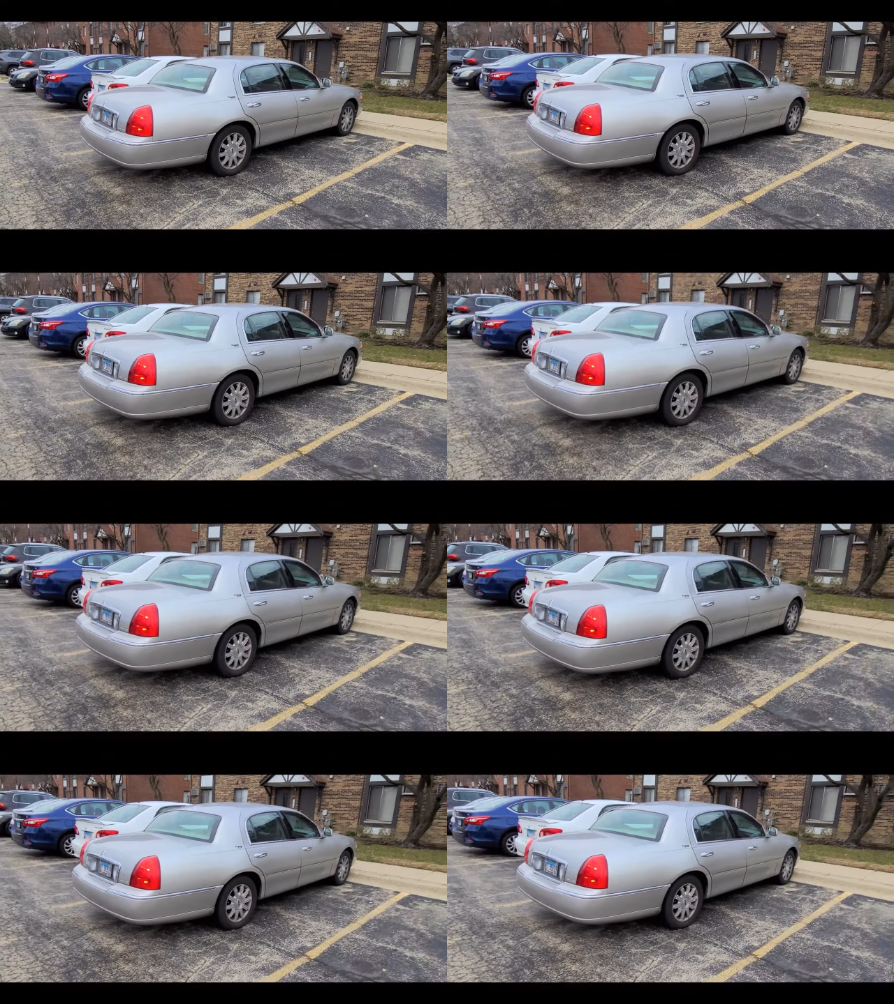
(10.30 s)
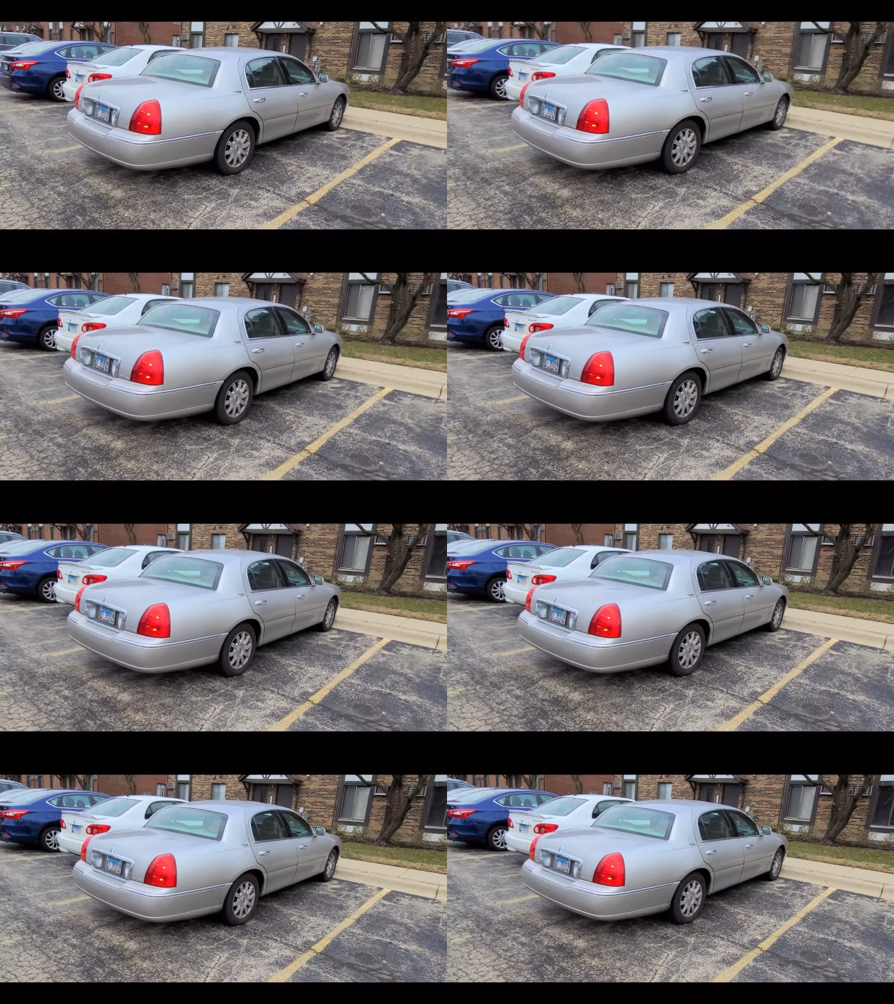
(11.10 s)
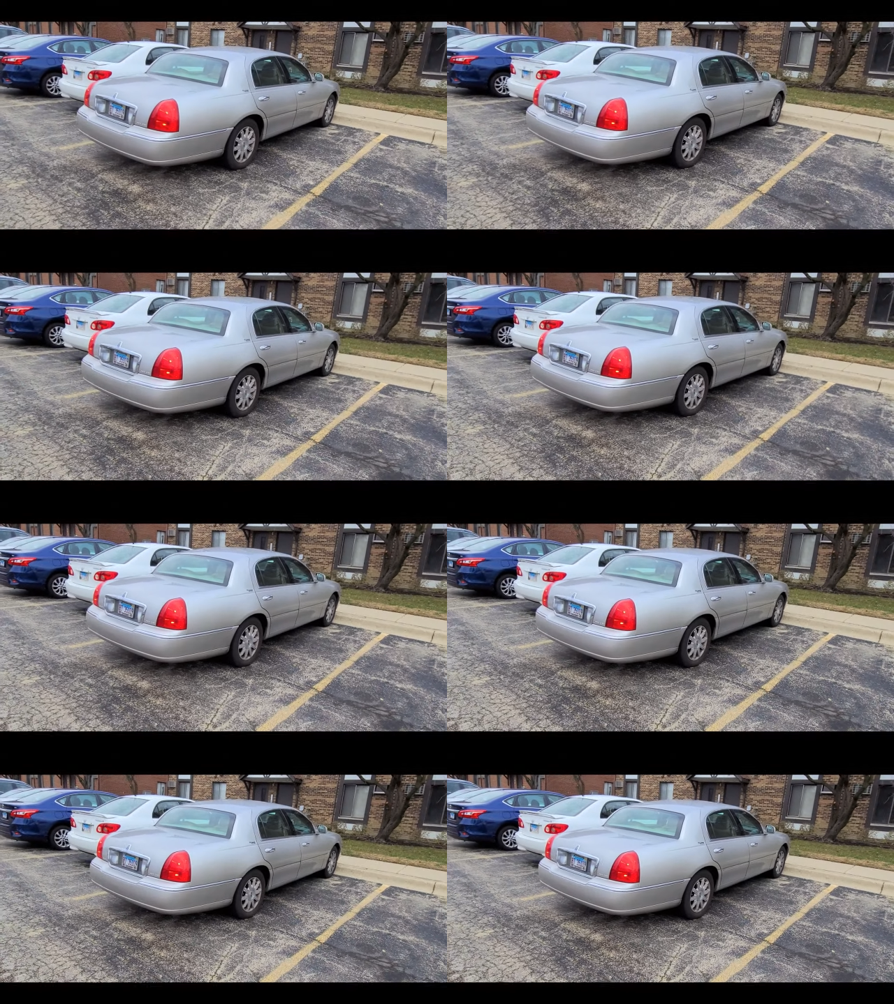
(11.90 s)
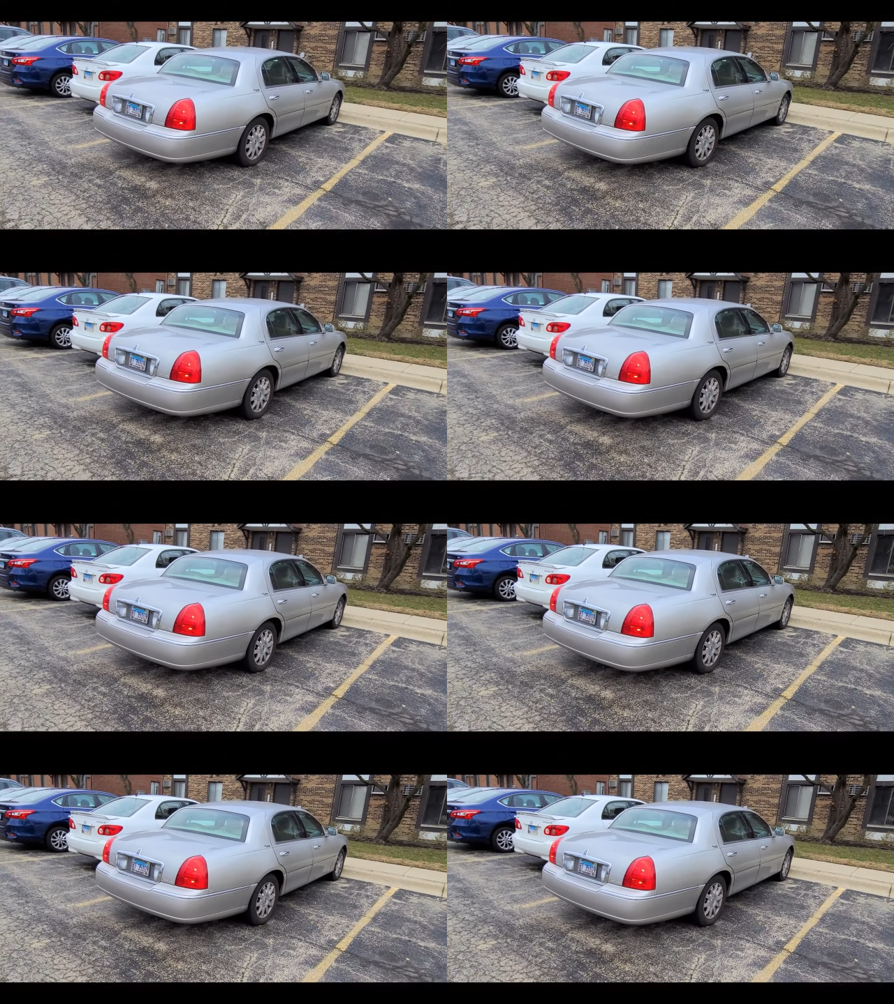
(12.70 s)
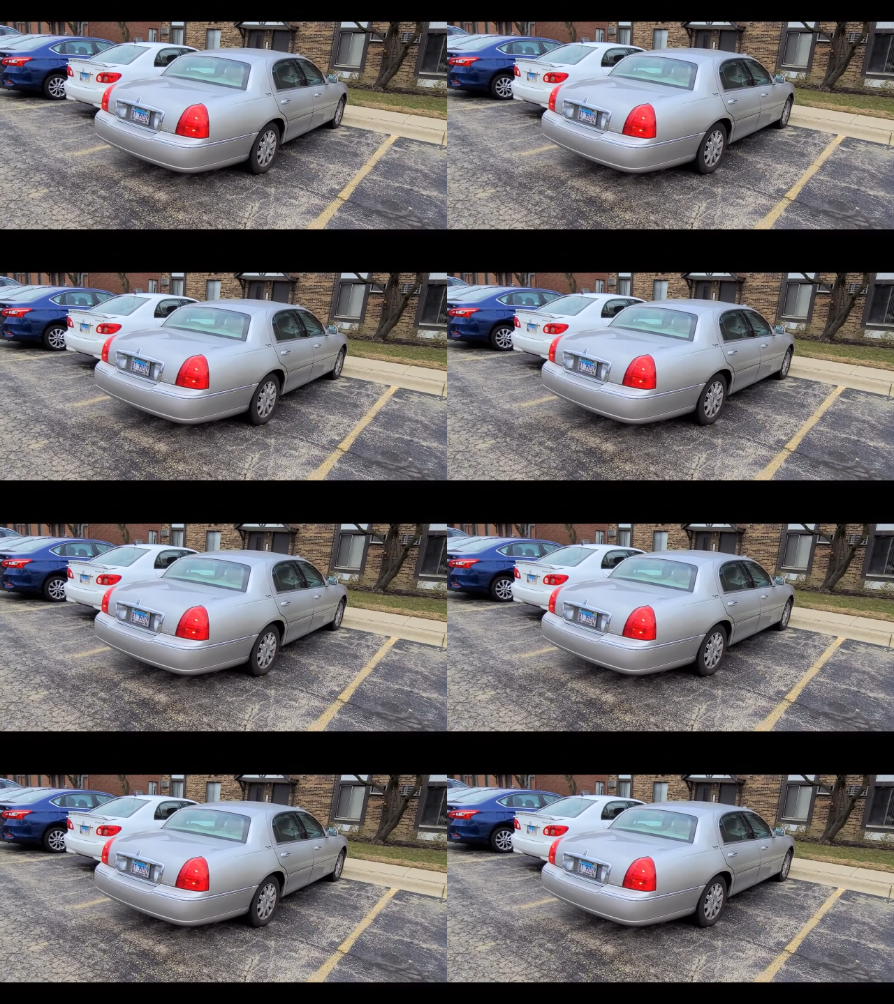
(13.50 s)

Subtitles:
(no speaker visible)